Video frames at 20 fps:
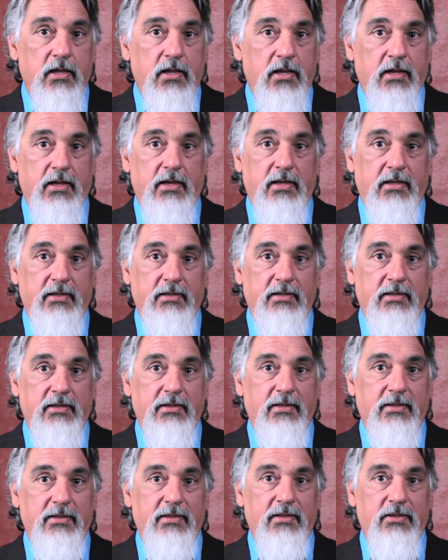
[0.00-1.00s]

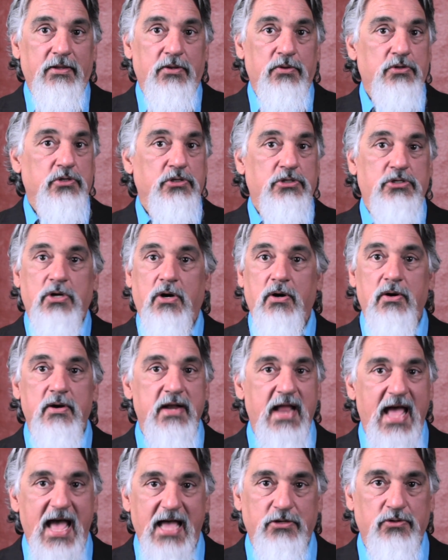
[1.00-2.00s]
You just turn
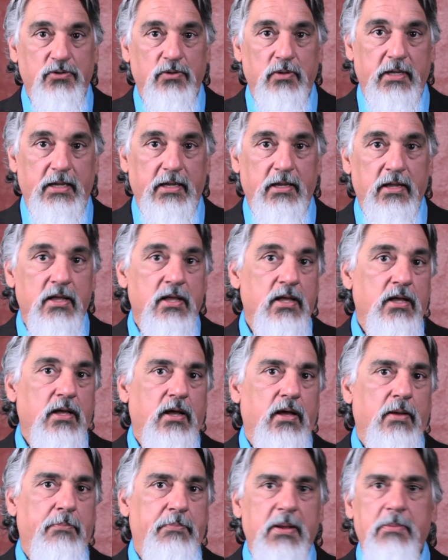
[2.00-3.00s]
naturally.
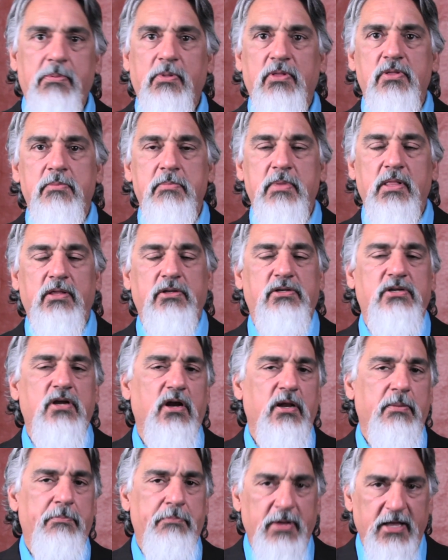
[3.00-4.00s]
People in the
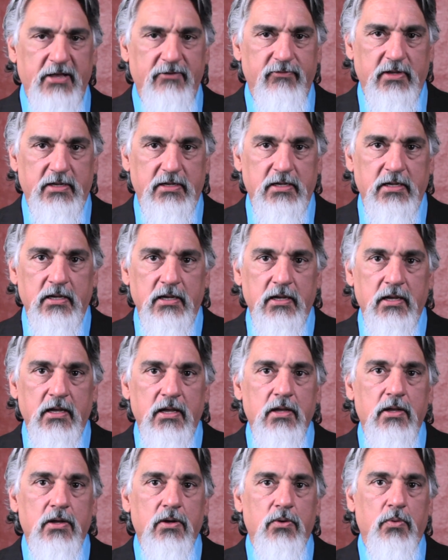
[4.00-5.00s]
military pivot.
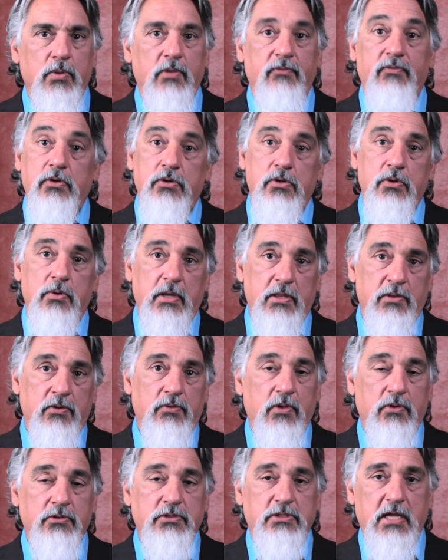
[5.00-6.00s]
Well, if you do either
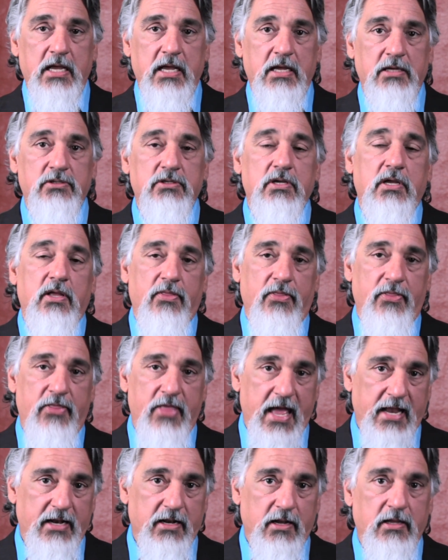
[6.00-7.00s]
of those things,
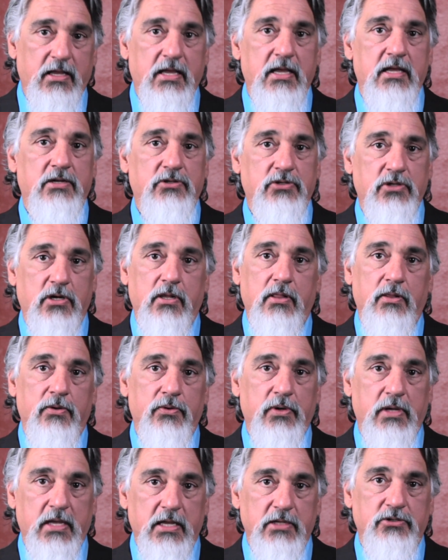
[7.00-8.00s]
that again is a clue
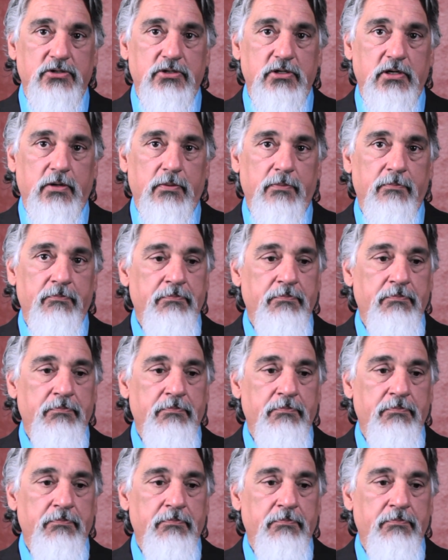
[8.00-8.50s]
against you.